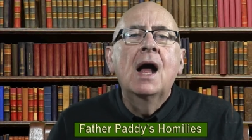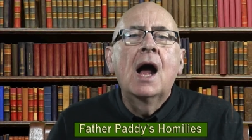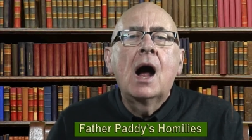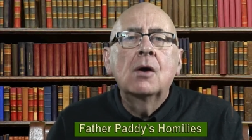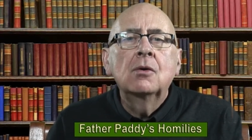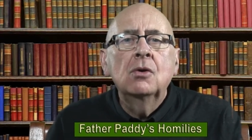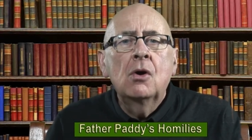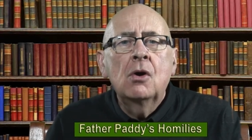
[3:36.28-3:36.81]

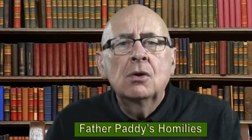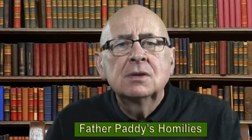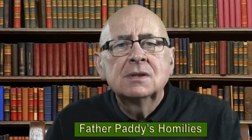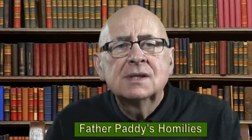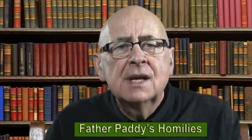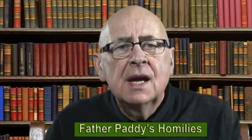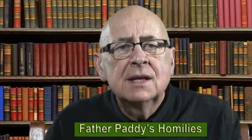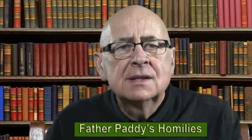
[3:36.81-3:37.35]
Our Lord is
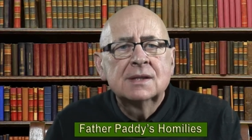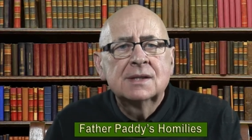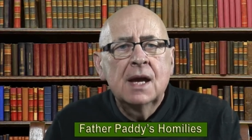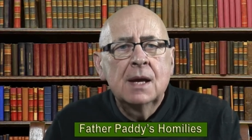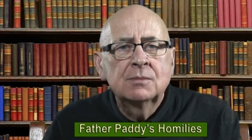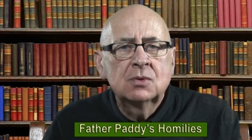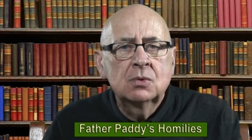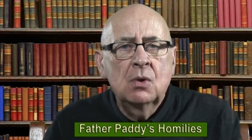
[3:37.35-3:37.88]
saying the
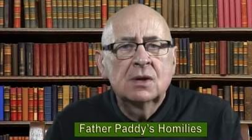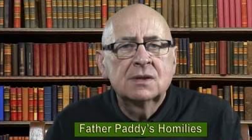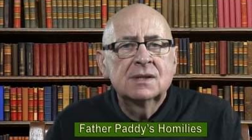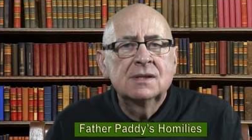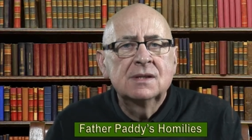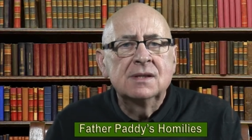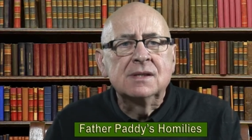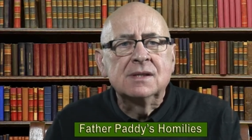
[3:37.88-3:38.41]
same to us
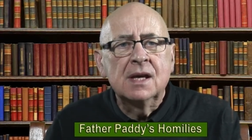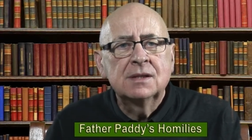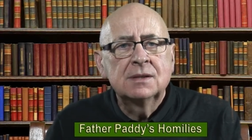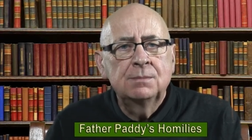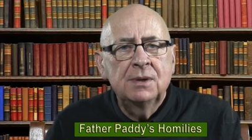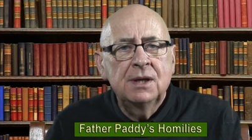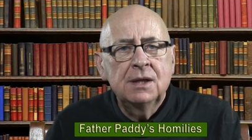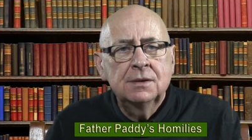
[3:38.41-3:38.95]
as he said to
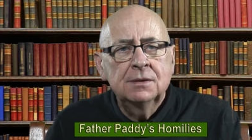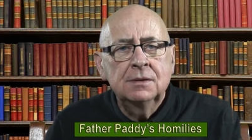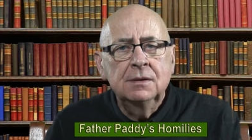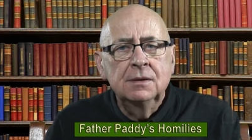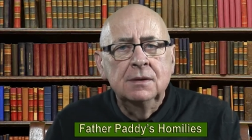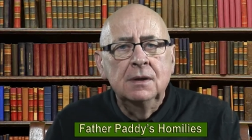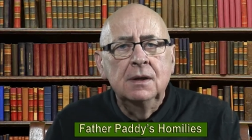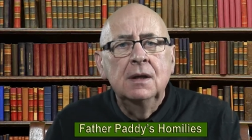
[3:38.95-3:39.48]
Peter.
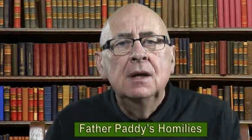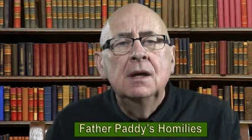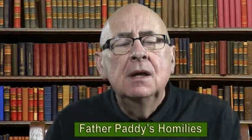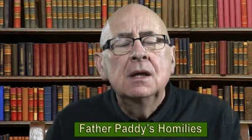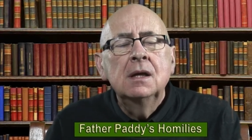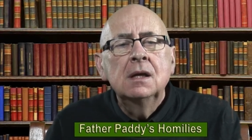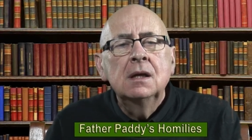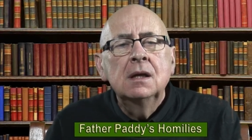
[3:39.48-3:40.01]

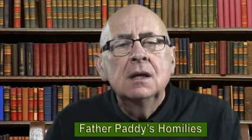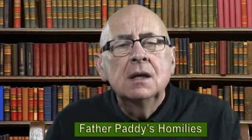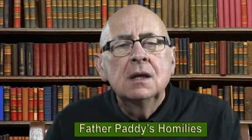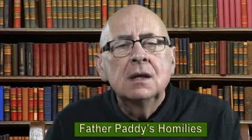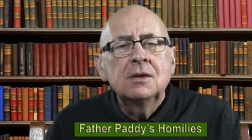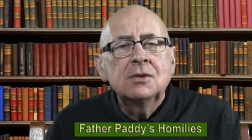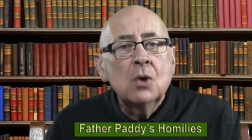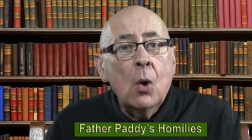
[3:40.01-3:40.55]

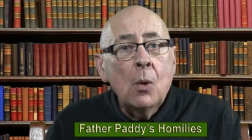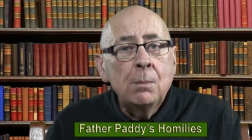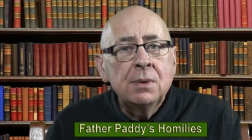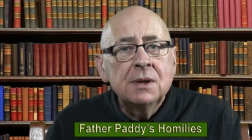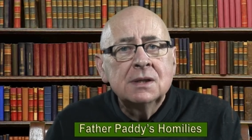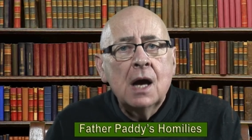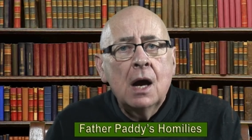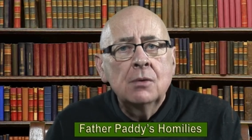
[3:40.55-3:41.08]
Don't
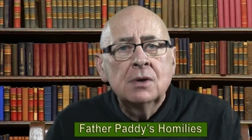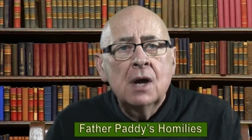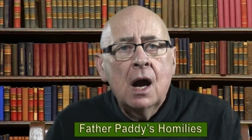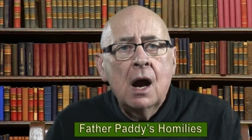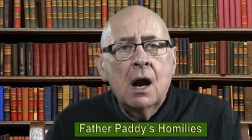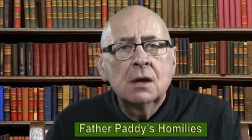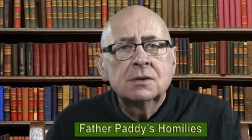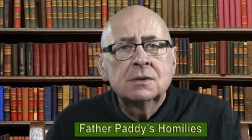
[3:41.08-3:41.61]
be
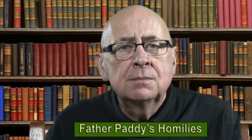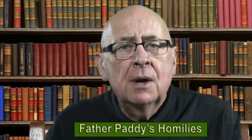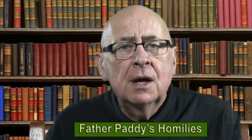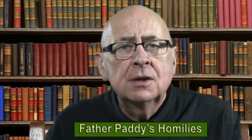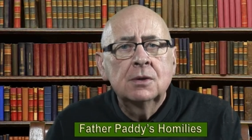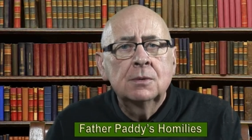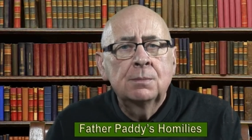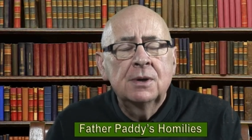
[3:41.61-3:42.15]
downhearted by
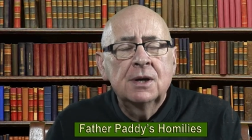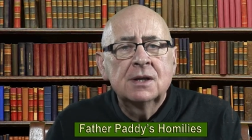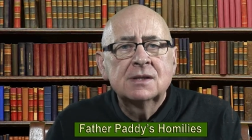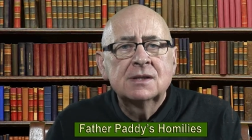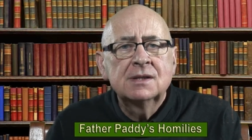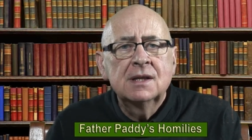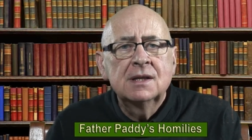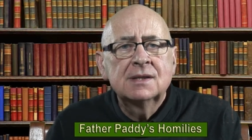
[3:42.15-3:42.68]
your
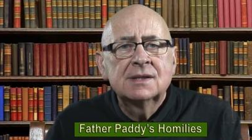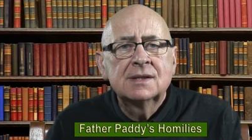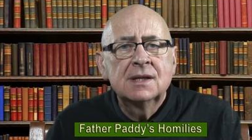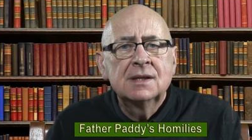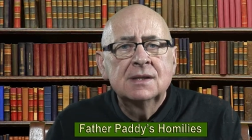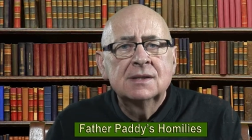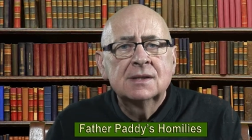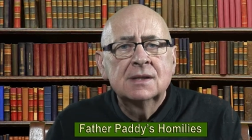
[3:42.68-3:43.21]
personal
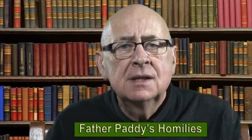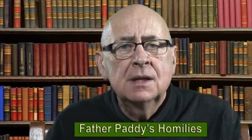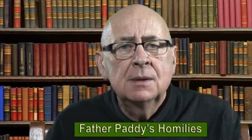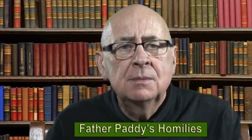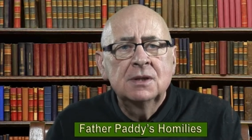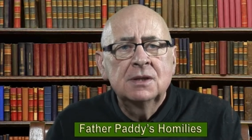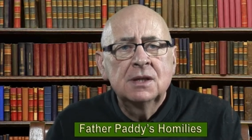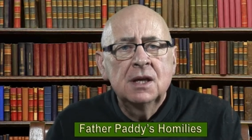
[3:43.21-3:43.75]
sins and
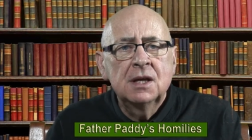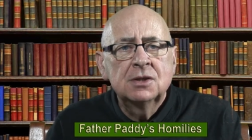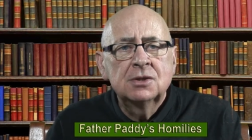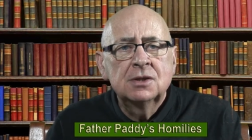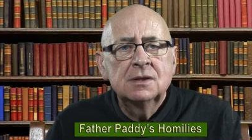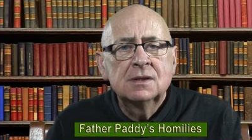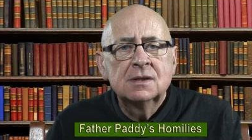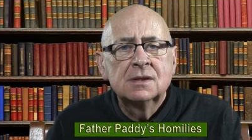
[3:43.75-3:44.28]

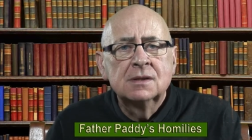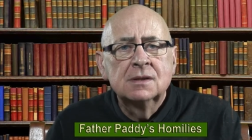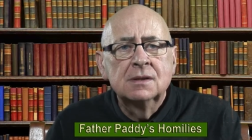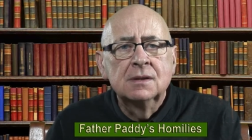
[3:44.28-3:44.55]
limitations.